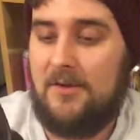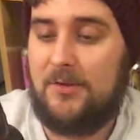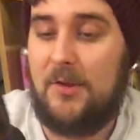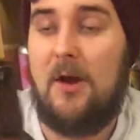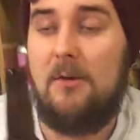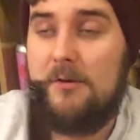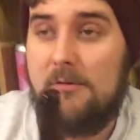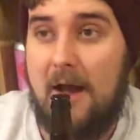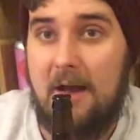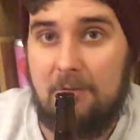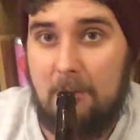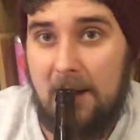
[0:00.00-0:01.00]
So,
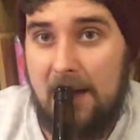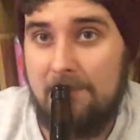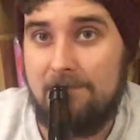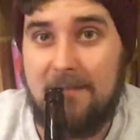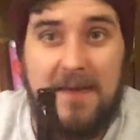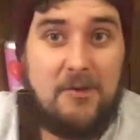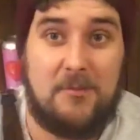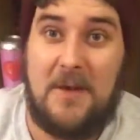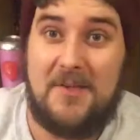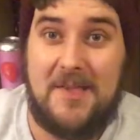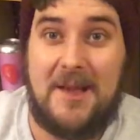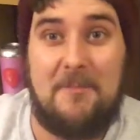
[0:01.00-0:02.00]
right off the bat, it
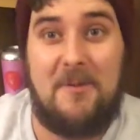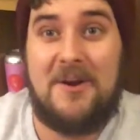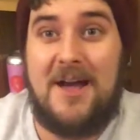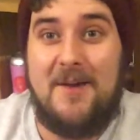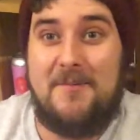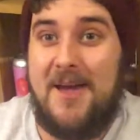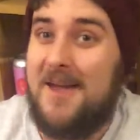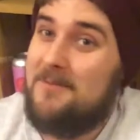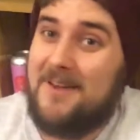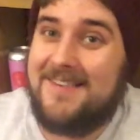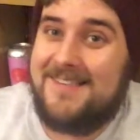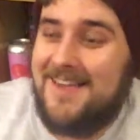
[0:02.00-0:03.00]
smells like a punk IPA
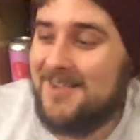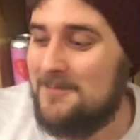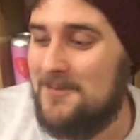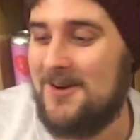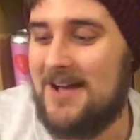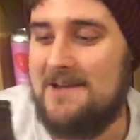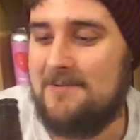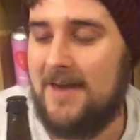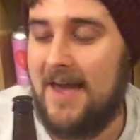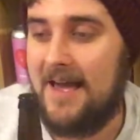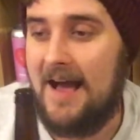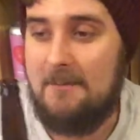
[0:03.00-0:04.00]
because it is a punk
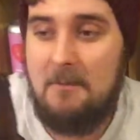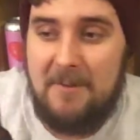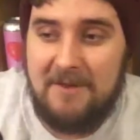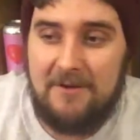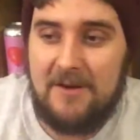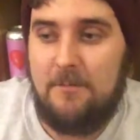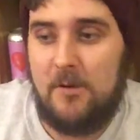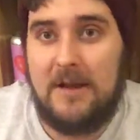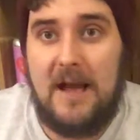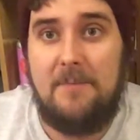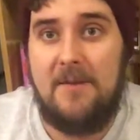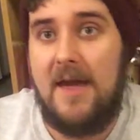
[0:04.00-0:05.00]
IPA. I'm a big fan of punk
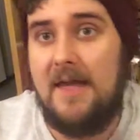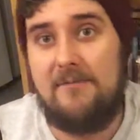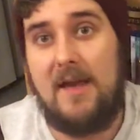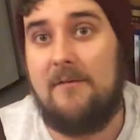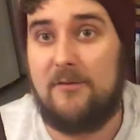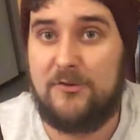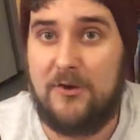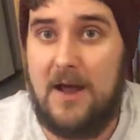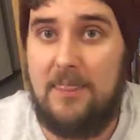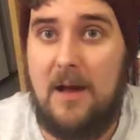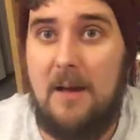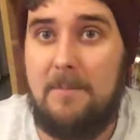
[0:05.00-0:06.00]
IPA if you haven't
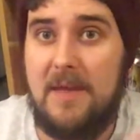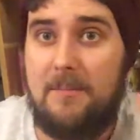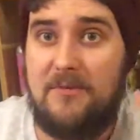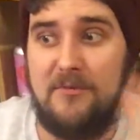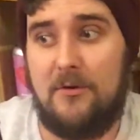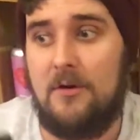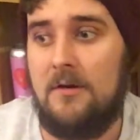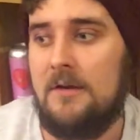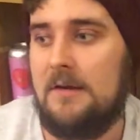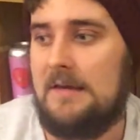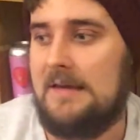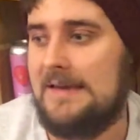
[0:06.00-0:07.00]
tried that beer before.
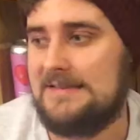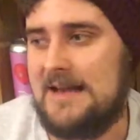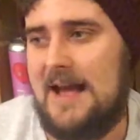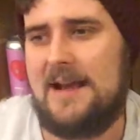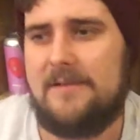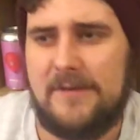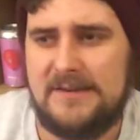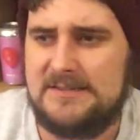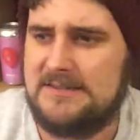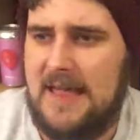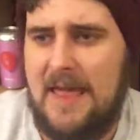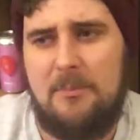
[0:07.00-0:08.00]
It's kind of a
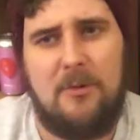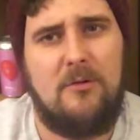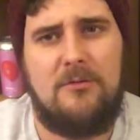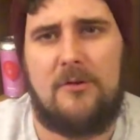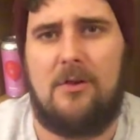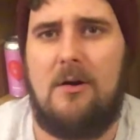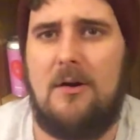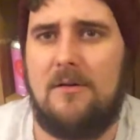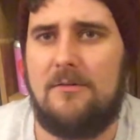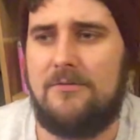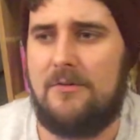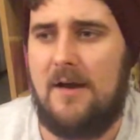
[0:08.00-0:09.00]
staple for a lot
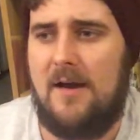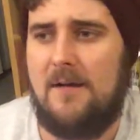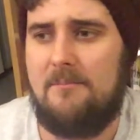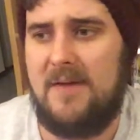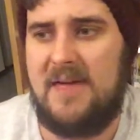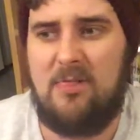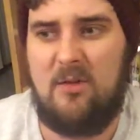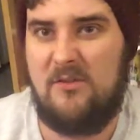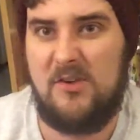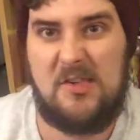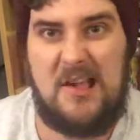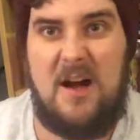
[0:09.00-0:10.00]
of uh, beer
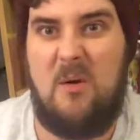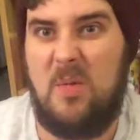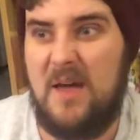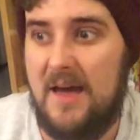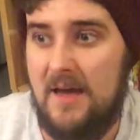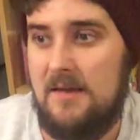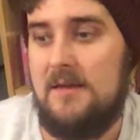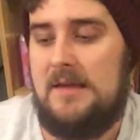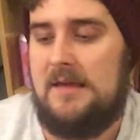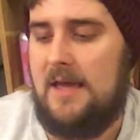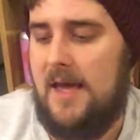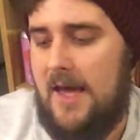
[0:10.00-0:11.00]
lovers out there.
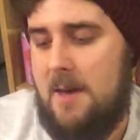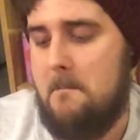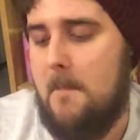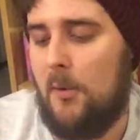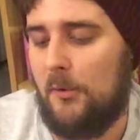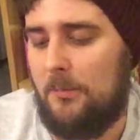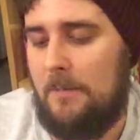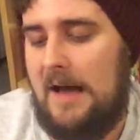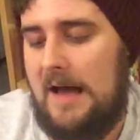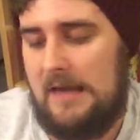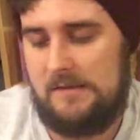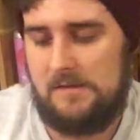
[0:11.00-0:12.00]
Uh, most
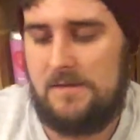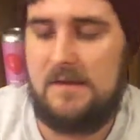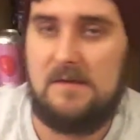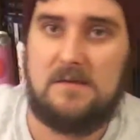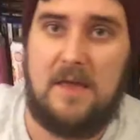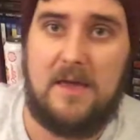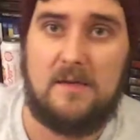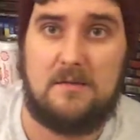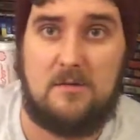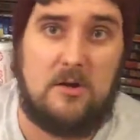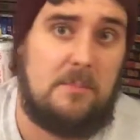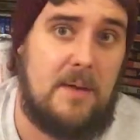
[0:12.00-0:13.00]
bars these days
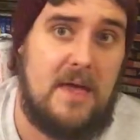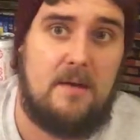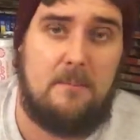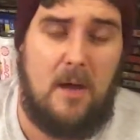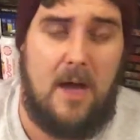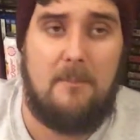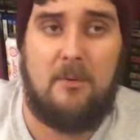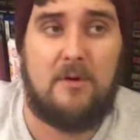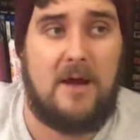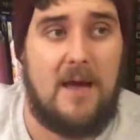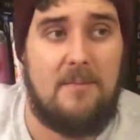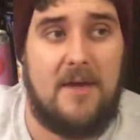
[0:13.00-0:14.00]
stock beer, uh,
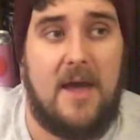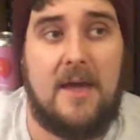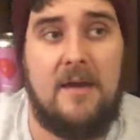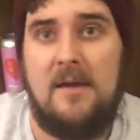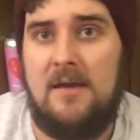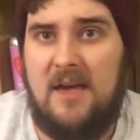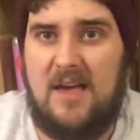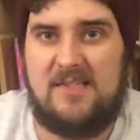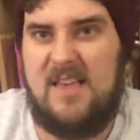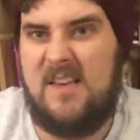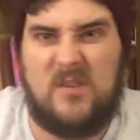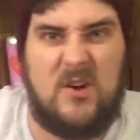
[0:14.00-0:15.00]
punk IPA as
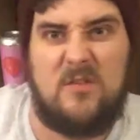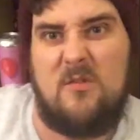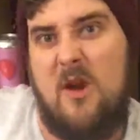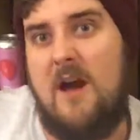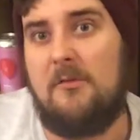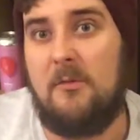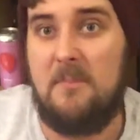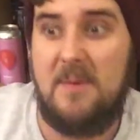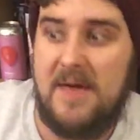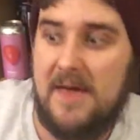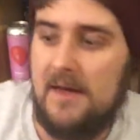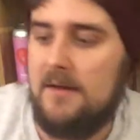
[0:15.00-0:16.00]
their sort of craft
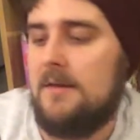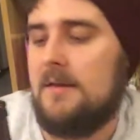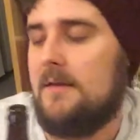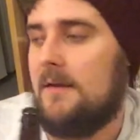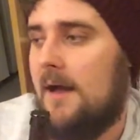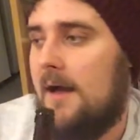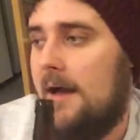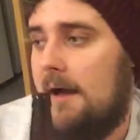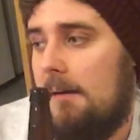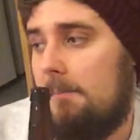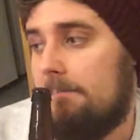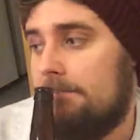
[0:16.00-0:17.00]
beer.
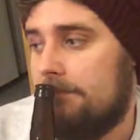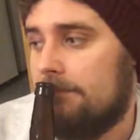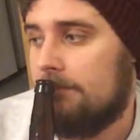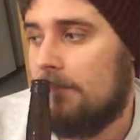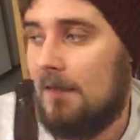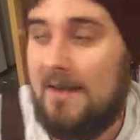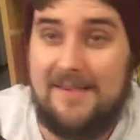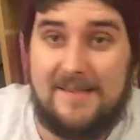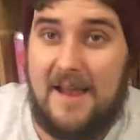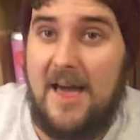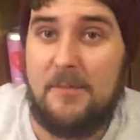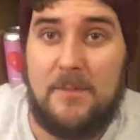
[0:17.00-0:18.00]
Um, it's a
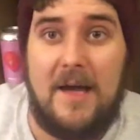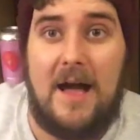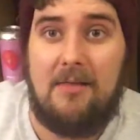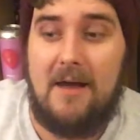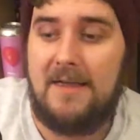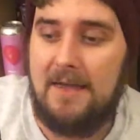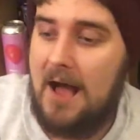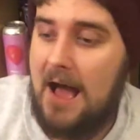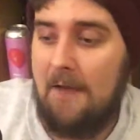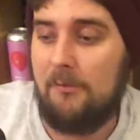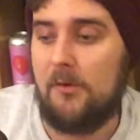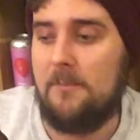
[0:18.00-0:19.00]
nice beer, I like it. I
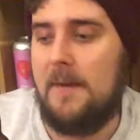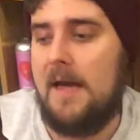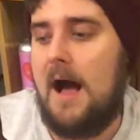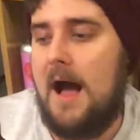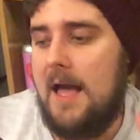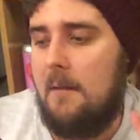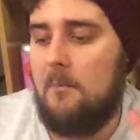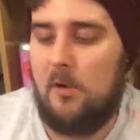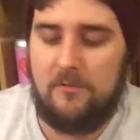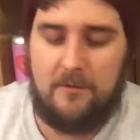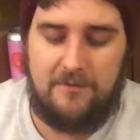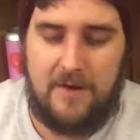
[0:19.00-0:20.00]
have to admit I am
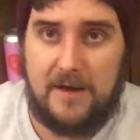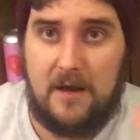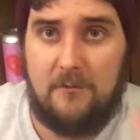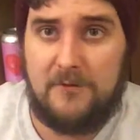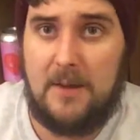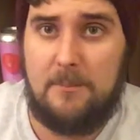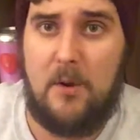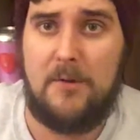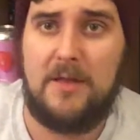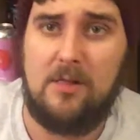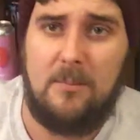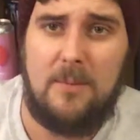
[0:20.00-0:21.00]
more of a fan of Dead
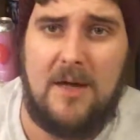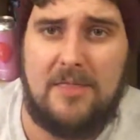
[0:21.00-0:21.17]
Pony Club.